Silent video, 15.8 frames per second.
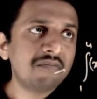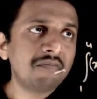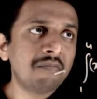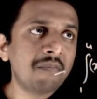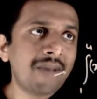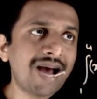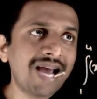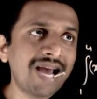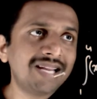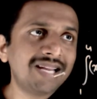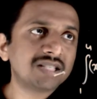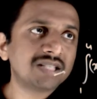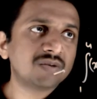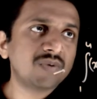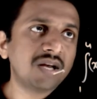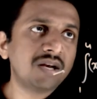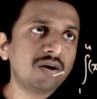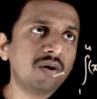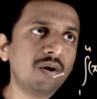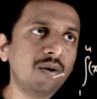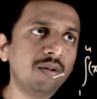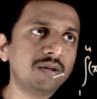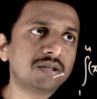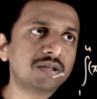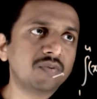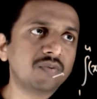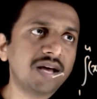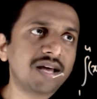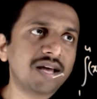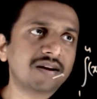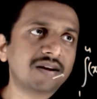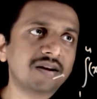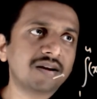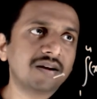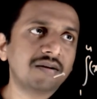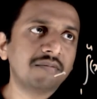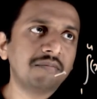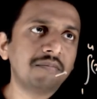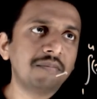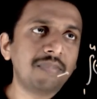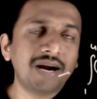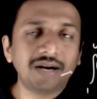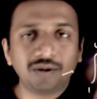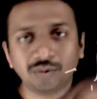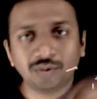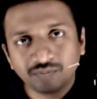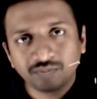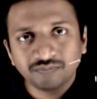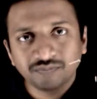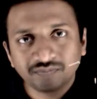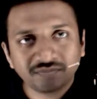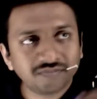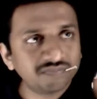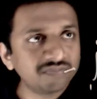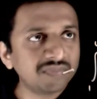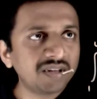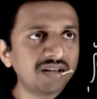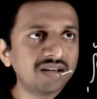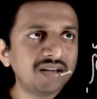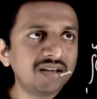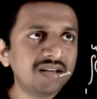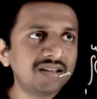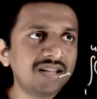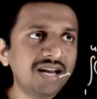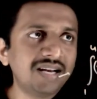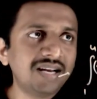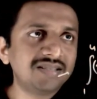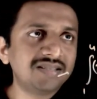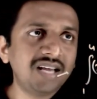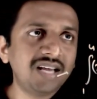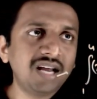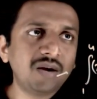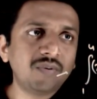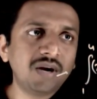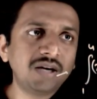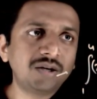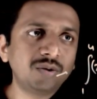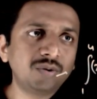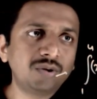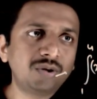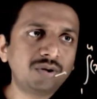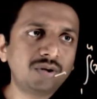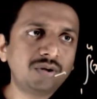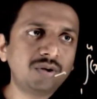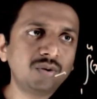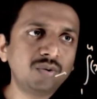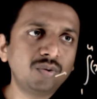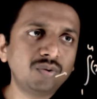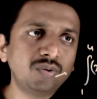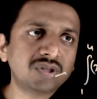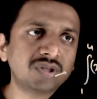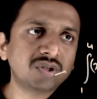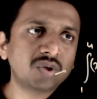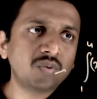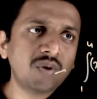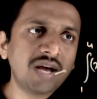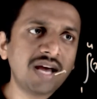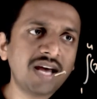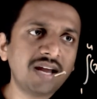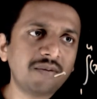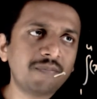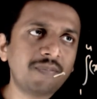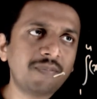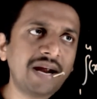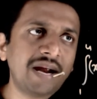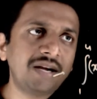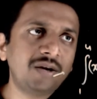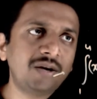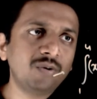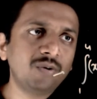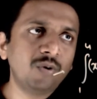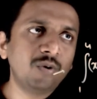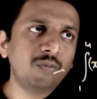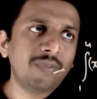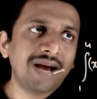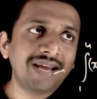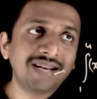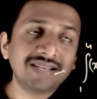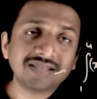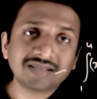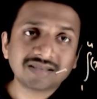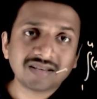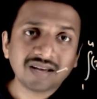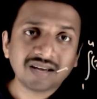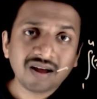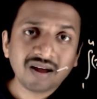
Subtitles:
minus 1 whole square by 2, that is equal to 2 square by 2 minus,